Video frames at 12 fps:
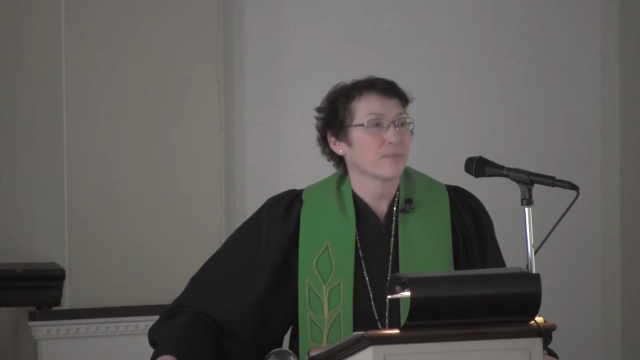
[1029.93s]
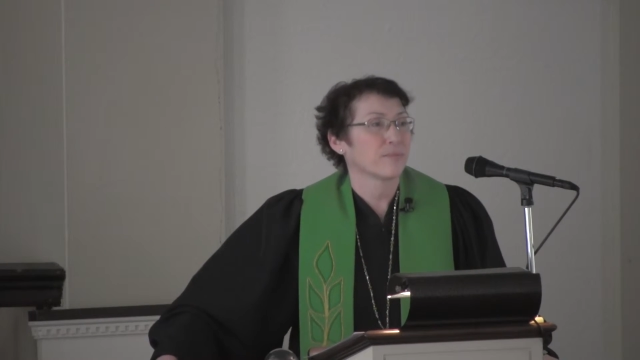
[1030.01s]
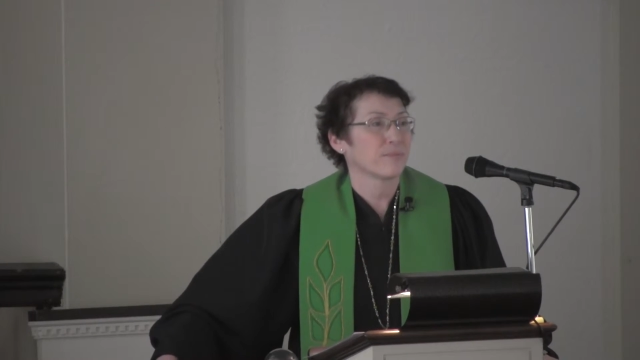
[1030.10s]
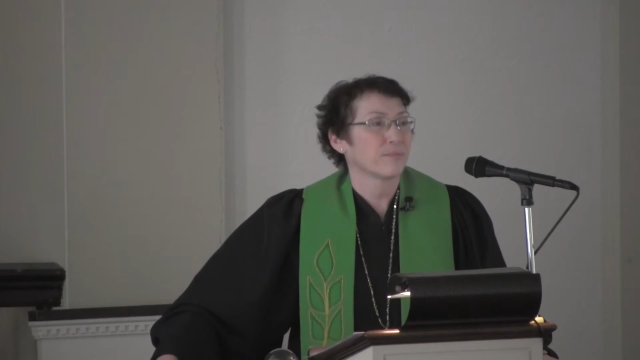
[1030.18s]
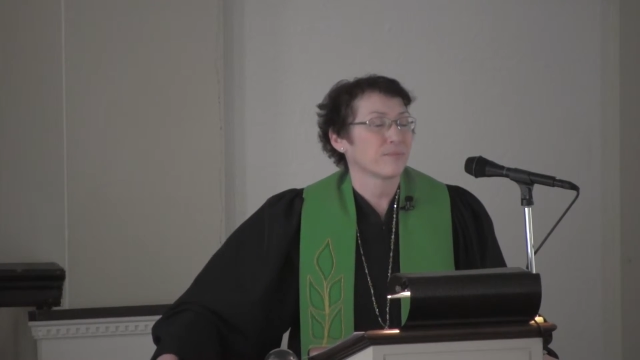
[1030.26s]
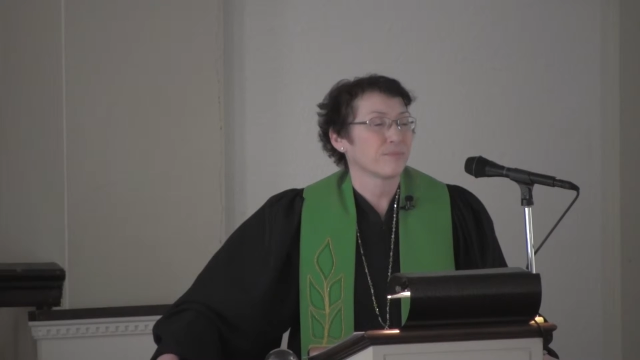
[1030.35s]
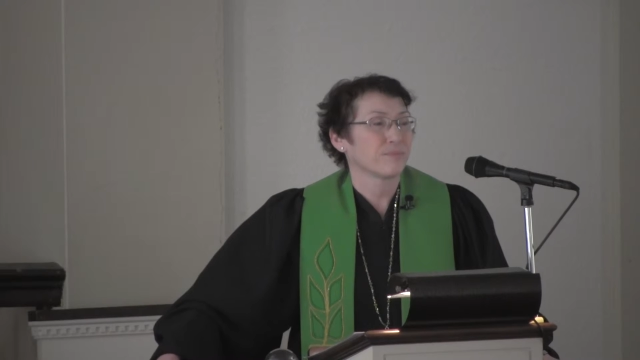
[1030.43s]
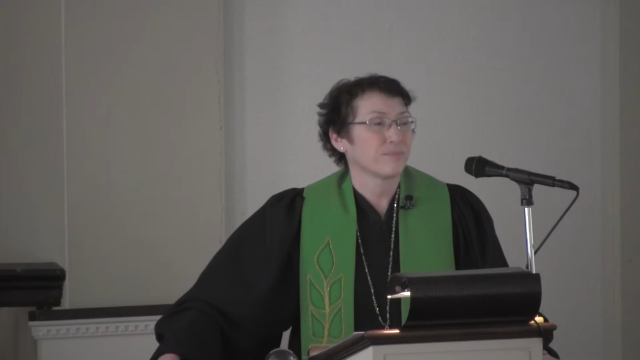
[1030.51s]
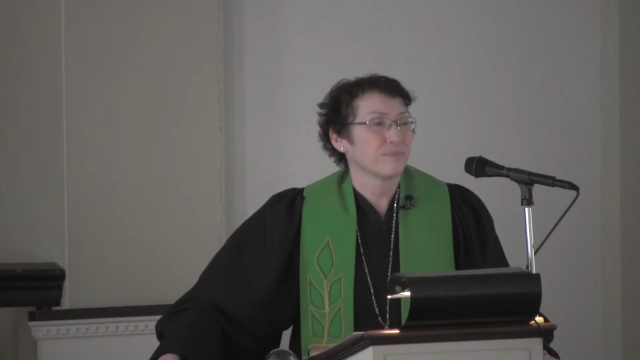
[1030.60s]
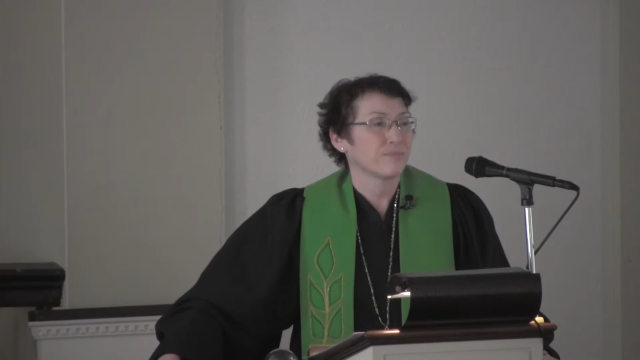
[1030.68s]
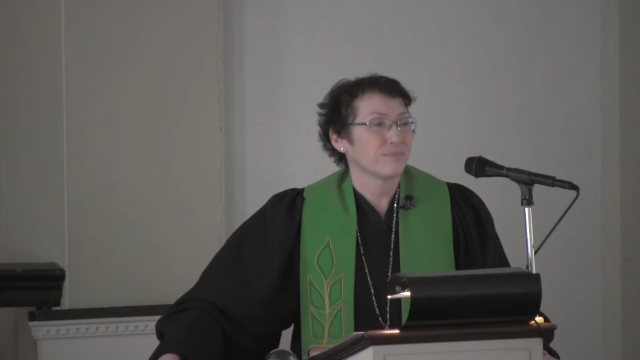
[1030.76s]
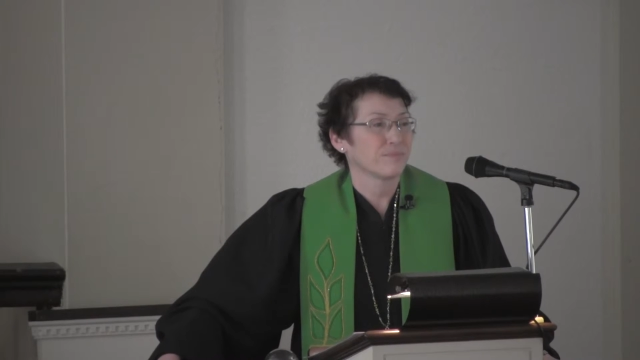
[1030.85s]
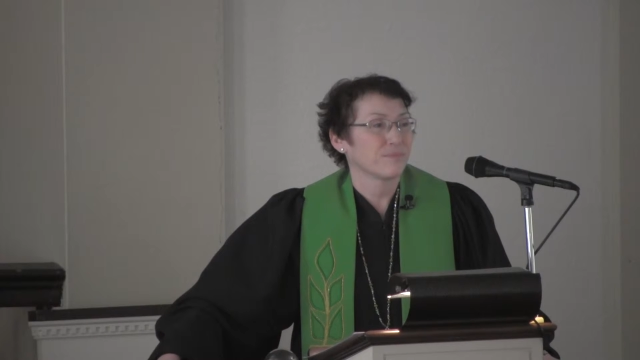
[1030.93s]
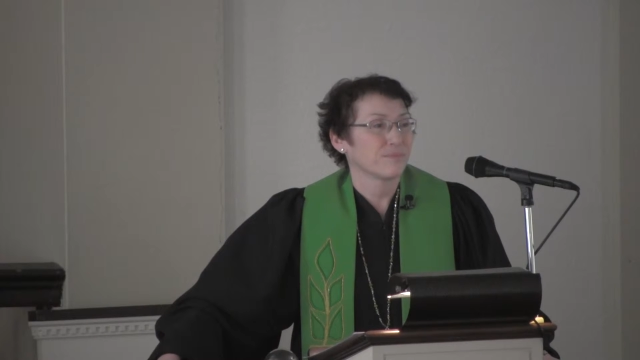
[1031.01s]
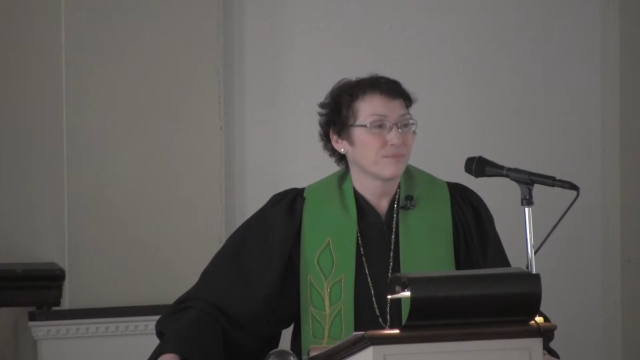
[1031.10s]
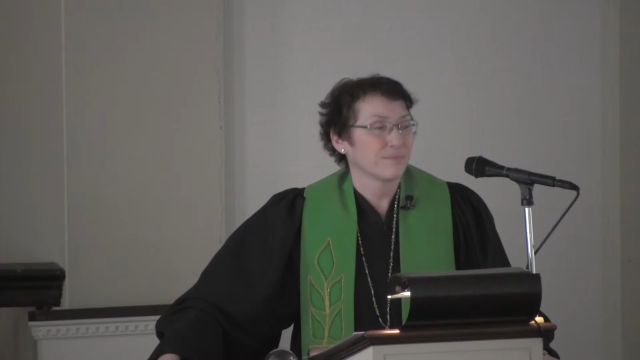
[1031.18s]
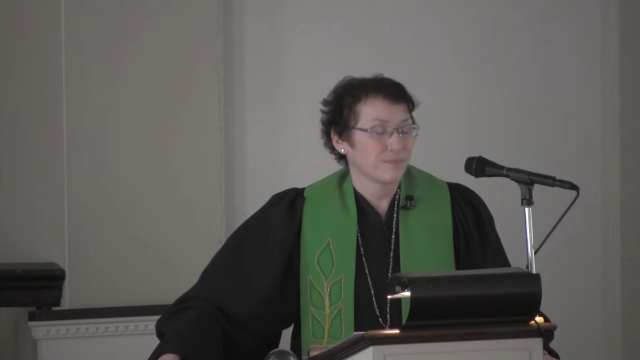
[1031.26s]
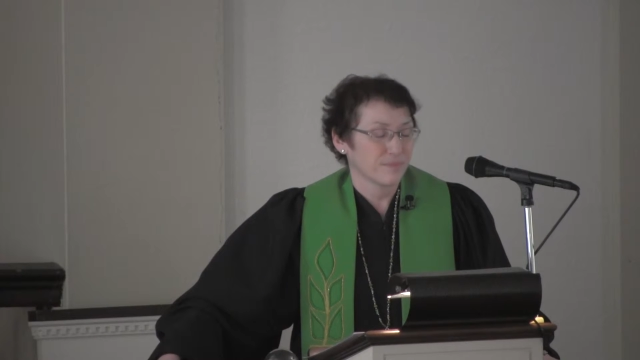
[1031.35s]

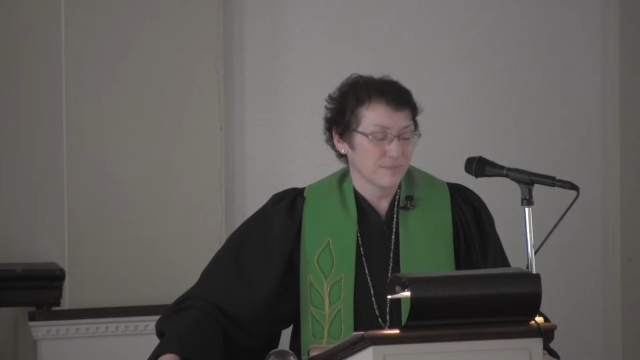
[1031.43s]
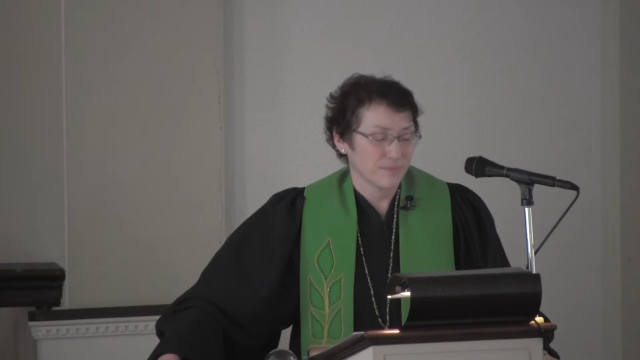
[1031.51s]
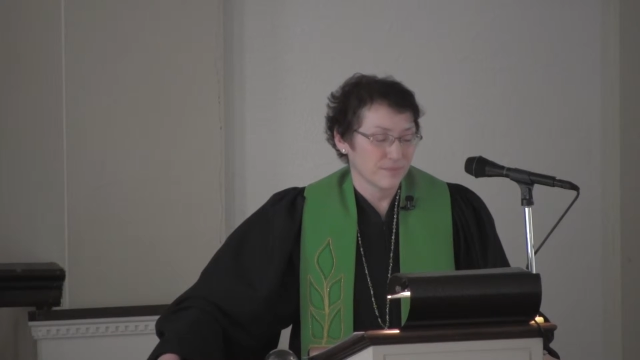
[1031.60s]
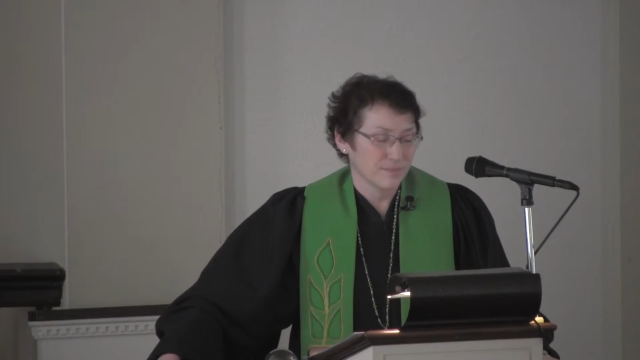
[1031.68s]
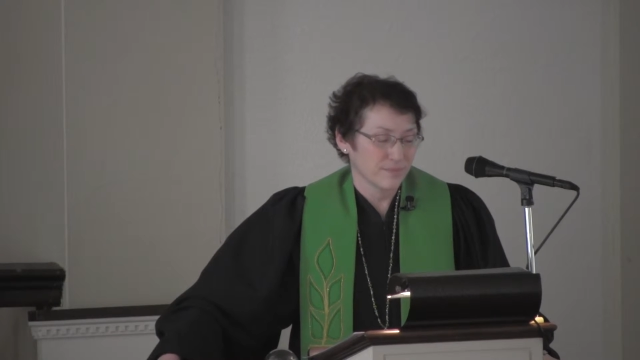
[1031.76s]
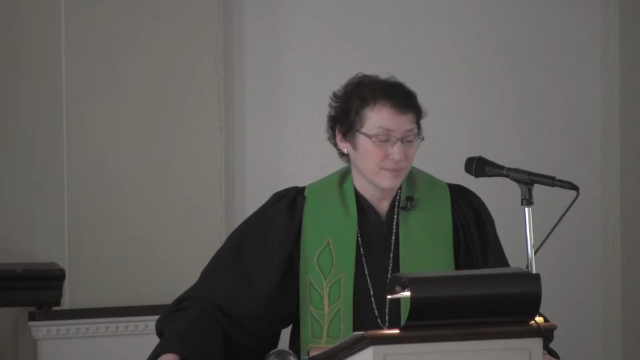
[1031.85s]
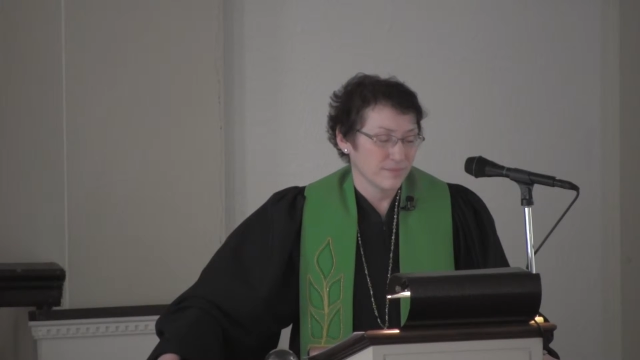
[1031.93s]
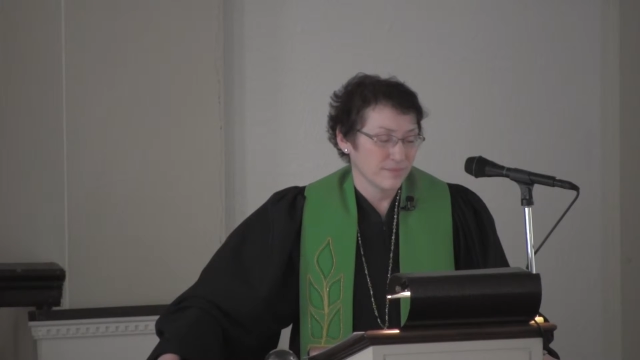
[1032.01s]
(silence)